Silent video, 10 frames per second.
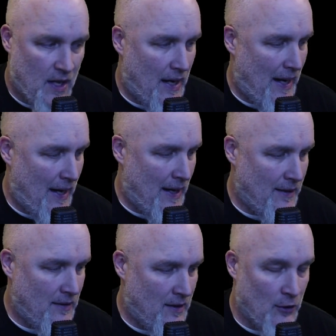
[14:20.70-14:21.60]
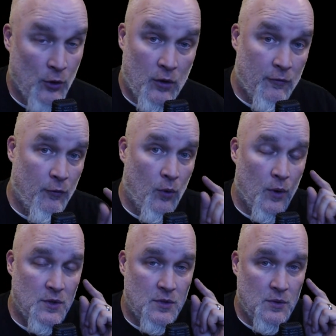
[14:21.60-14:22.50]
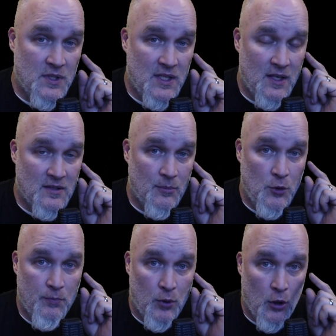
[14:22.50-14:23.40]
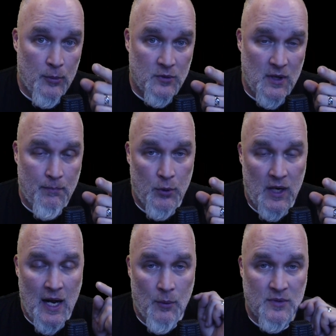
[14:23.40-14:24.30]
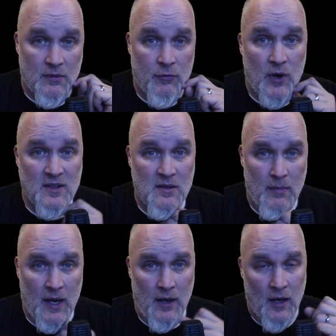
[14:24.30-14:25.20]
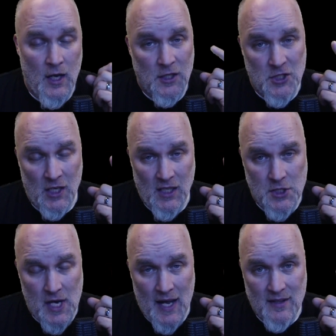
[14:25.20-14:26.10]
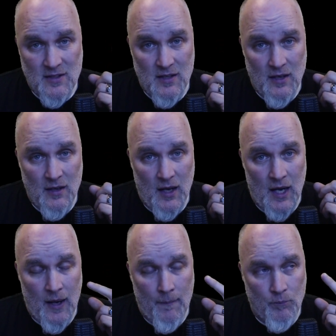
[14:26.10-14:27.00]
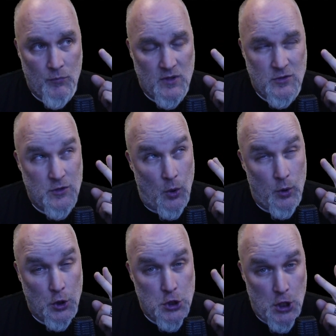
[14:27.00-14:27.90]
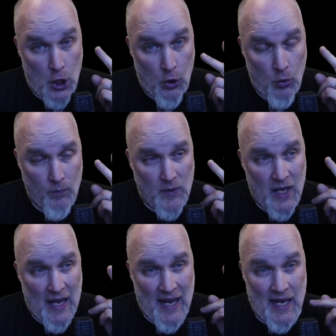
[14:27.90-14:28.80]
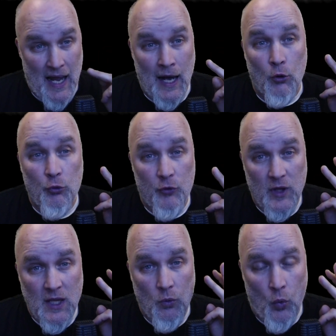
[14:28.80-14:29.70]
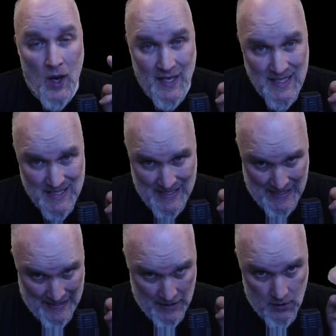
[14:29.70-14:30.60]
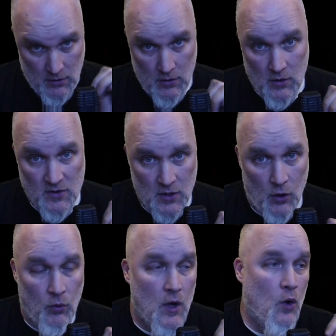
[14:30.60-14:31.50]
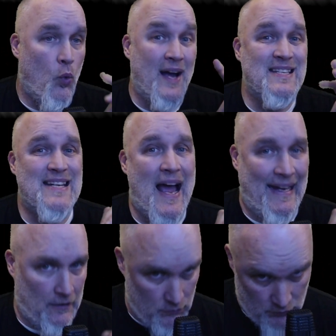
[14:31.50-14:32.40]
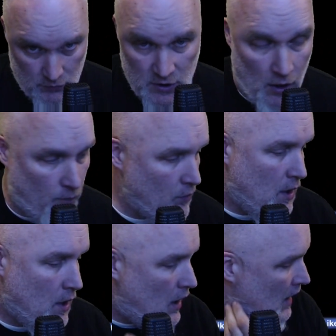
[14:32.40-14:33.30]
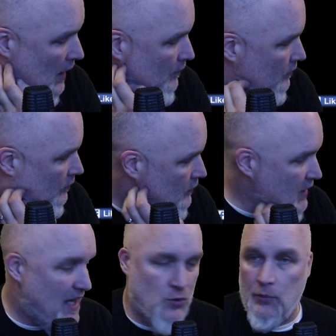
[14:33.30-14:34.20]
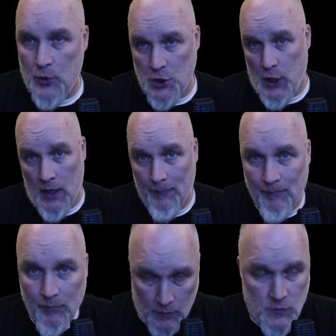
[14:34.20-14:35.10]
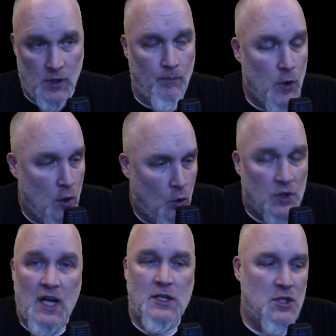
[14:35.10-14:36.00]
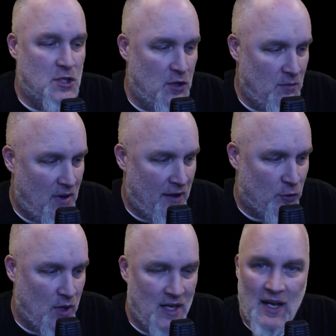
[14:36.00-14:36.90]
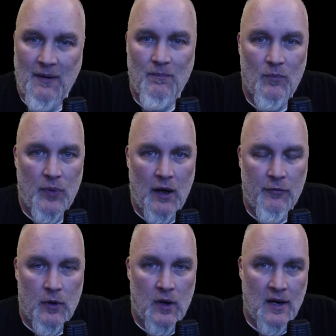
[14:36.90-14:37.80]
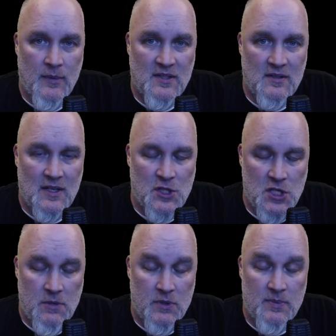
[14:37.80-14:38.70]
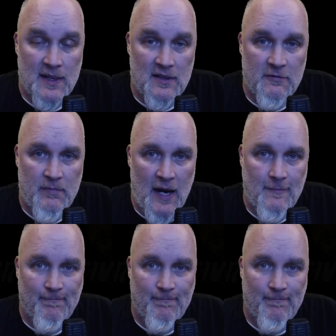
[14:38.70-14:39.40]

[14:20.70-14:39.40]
And uh, look forward to seeing some new promos I'm putting out with some friends of mine Janky Jackson, um, Stoner Joe, and Alfie Weinstein. So, Weinstein. So, um, you guys will appreciate them. So, we'll talk to you soon. Have a great day. Without further animus, it's SJG Perspective. Bye.